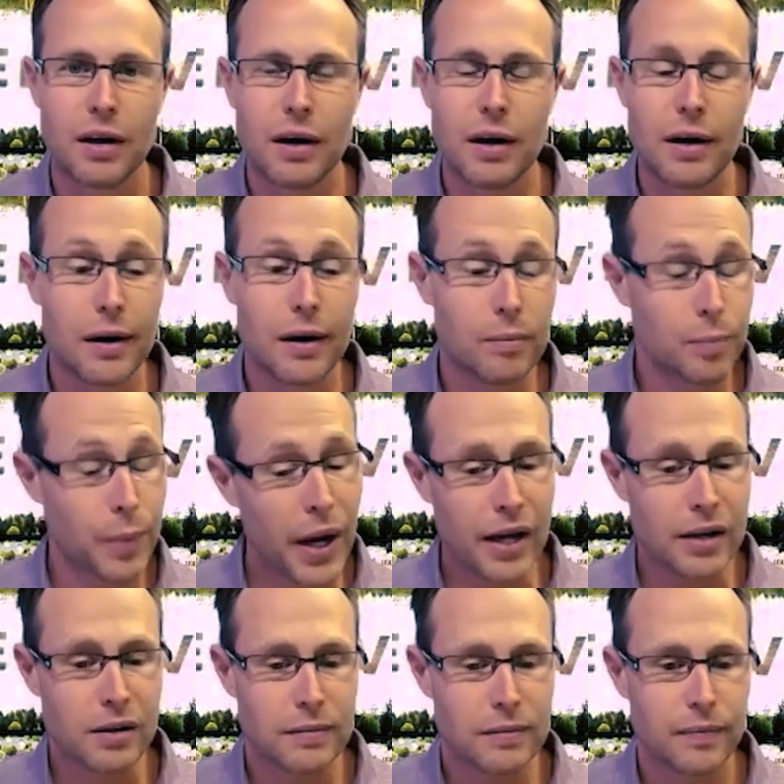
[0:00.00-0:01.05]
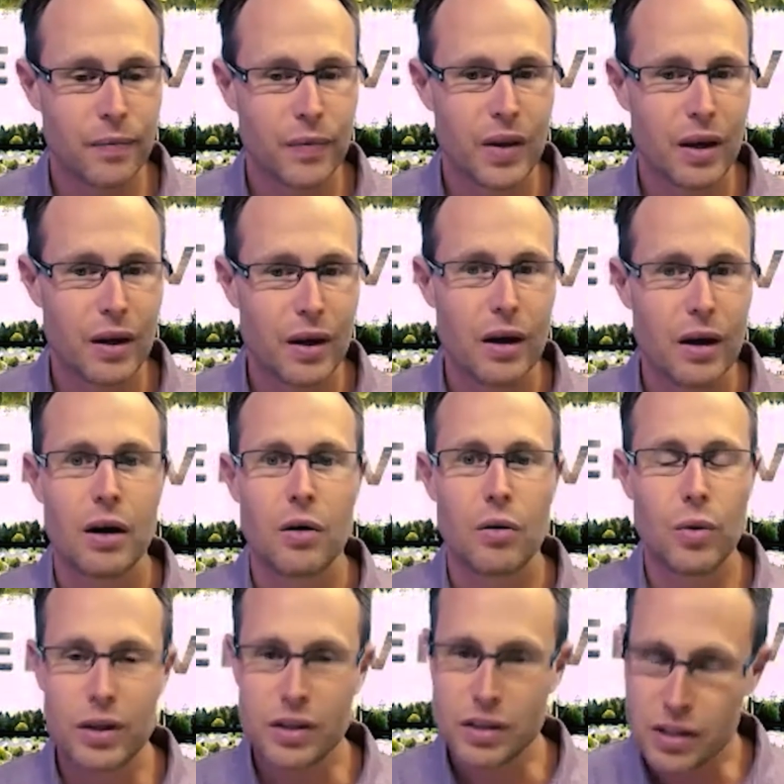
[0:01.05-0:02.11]
Uh, but
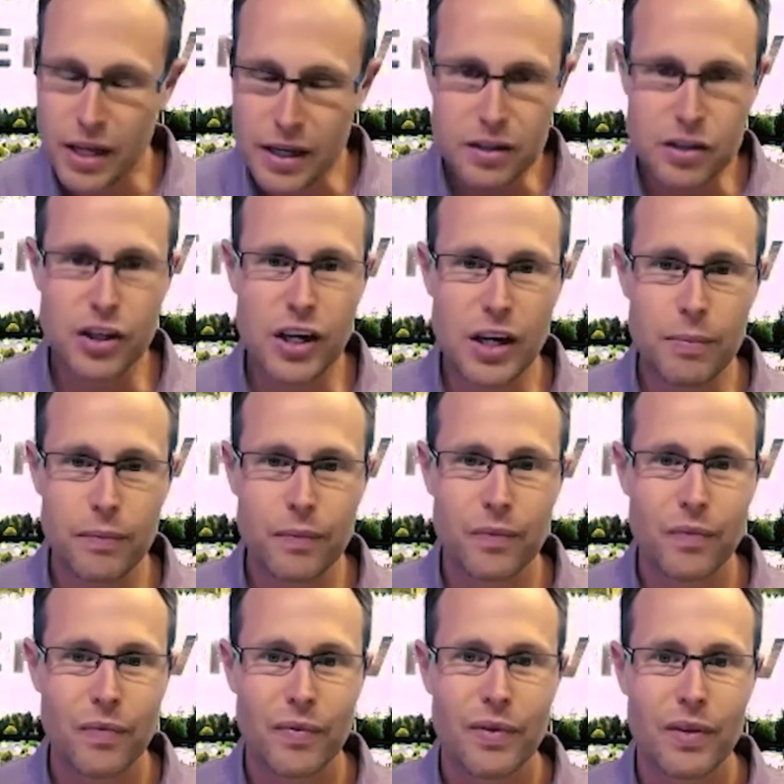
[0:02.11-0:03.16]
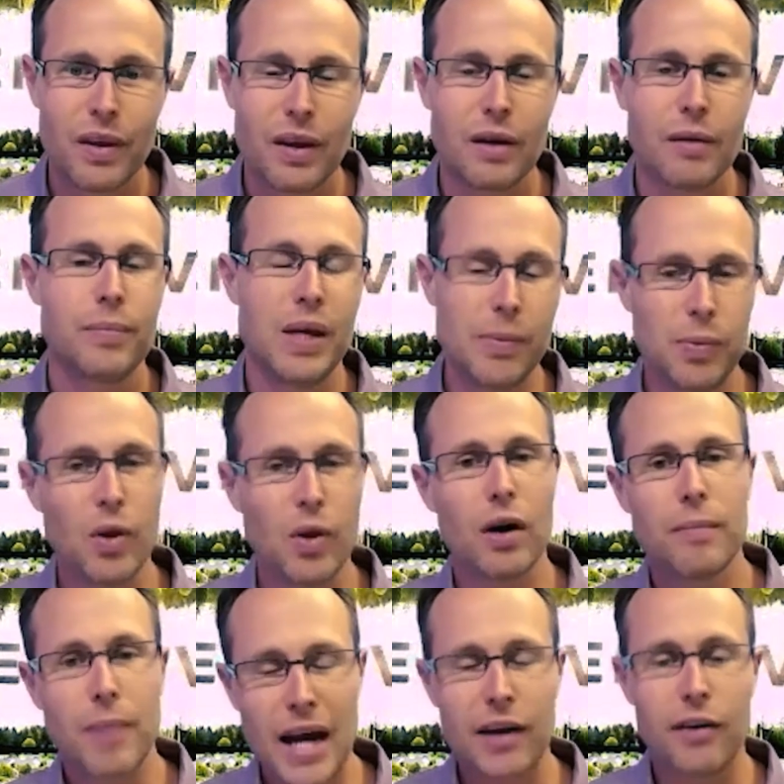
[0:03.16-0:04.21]
real estate's cheap. People are
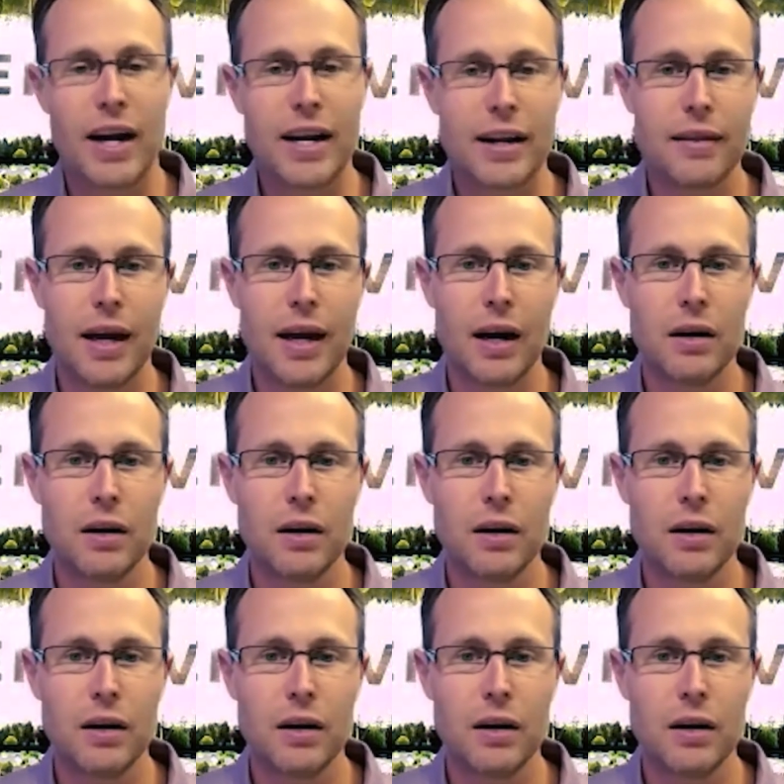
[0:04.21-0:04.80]
migrating there.